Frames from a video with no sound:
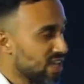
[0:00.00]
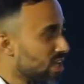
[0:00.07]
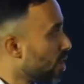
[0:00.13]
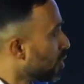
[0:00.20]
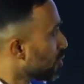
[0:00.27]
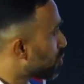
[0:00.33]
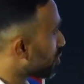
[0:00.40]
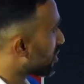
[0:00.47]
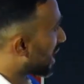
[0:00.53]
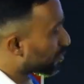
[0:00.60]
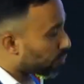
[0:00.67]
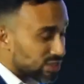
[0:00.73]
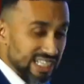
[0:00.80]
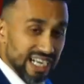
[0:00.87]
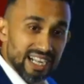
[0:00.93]
So that
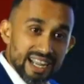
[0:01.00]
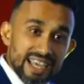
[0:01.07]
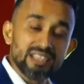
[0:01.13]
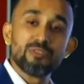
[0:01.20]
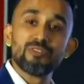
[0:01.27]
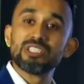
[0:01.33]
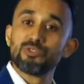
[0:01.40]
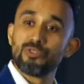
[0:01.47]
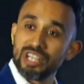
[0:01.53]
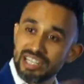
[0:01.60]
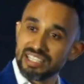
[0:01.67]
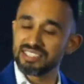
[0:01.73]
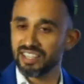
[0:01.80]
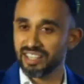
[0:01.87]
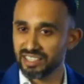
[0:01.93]
was at length which we
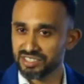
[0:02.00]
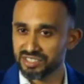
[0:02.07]
discussed